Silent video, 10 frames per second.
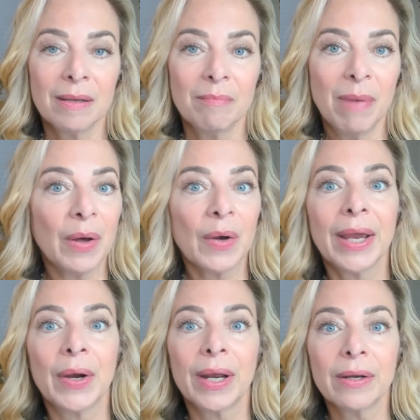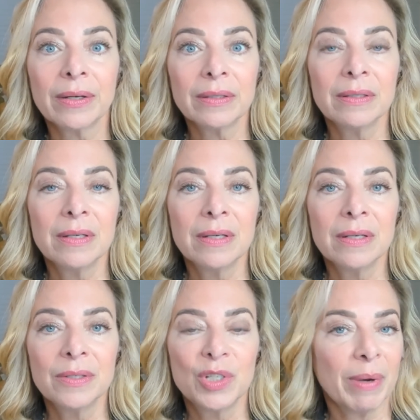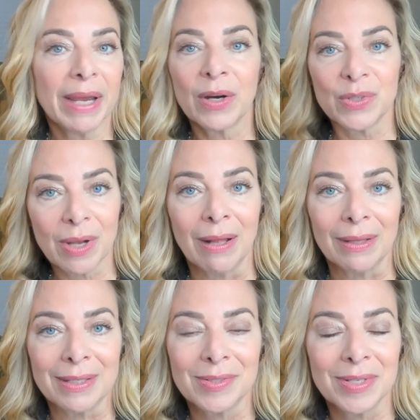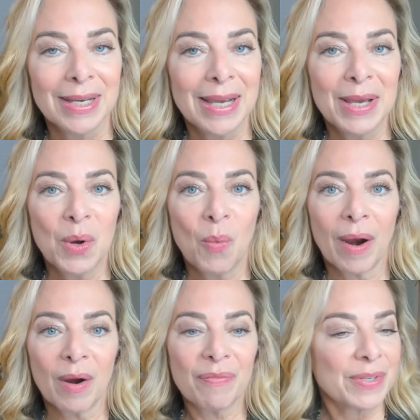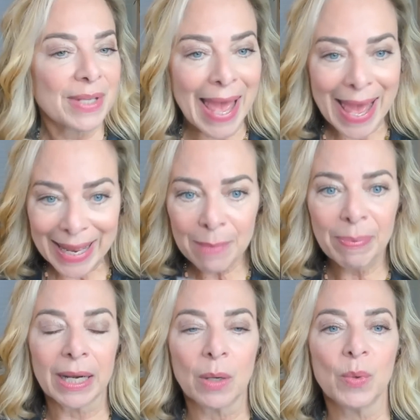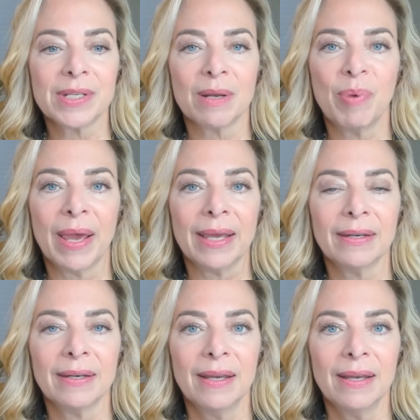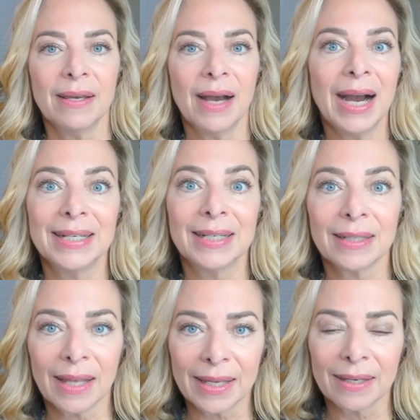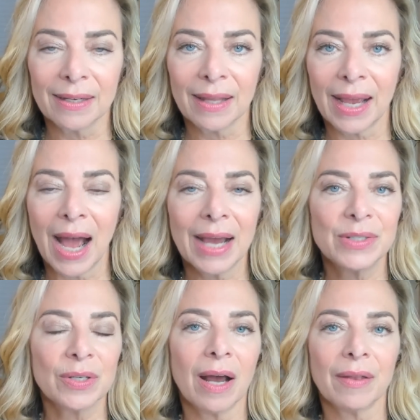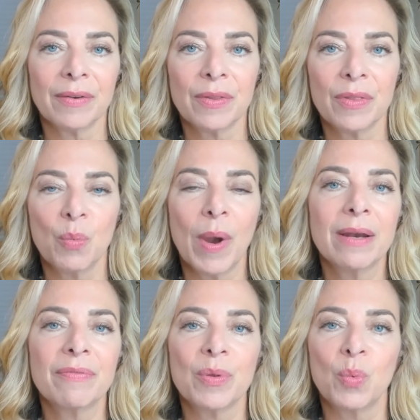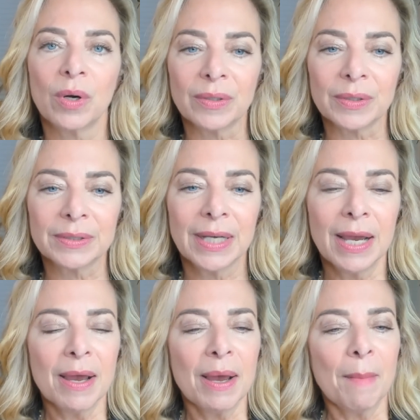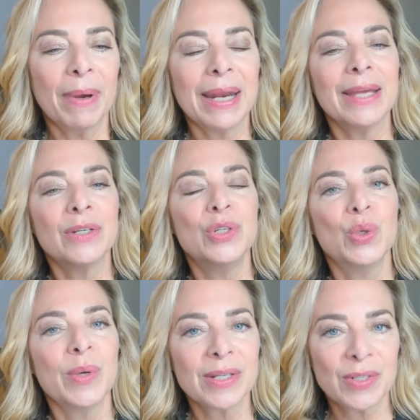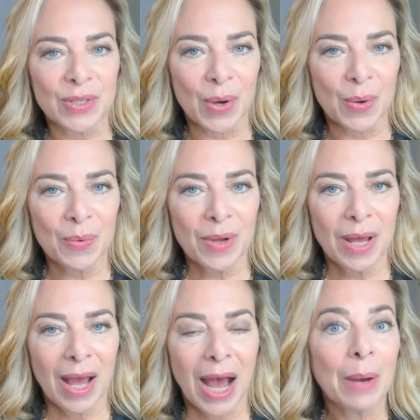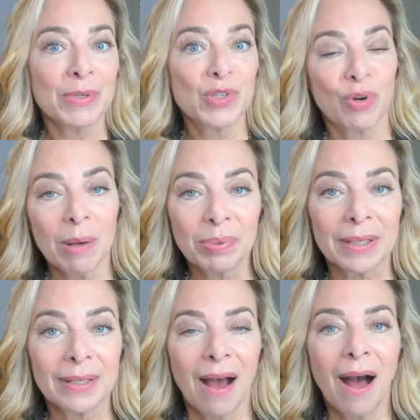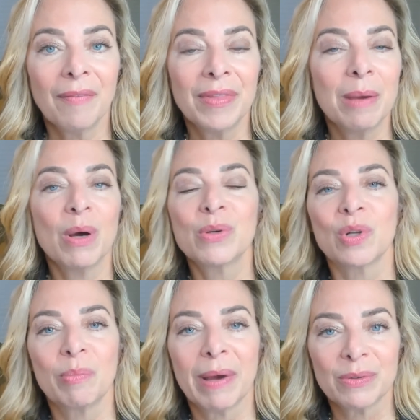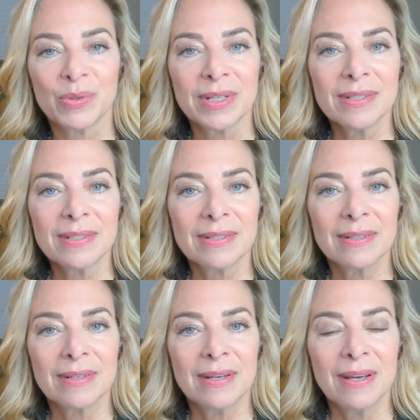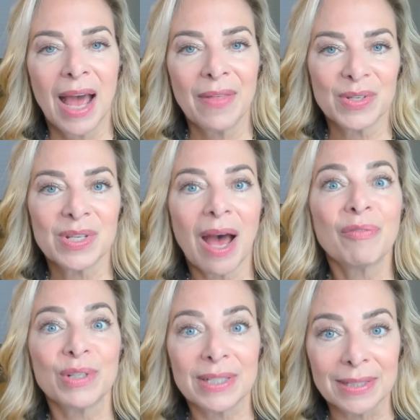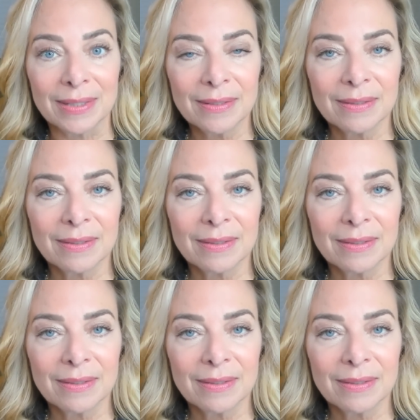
mail carrier to my hairstylist, where if anybody was in pain, I didn't like it. Like, I took on the weight of the world. But in doing so, I was trampling on the emotional boundaries and the sovereignty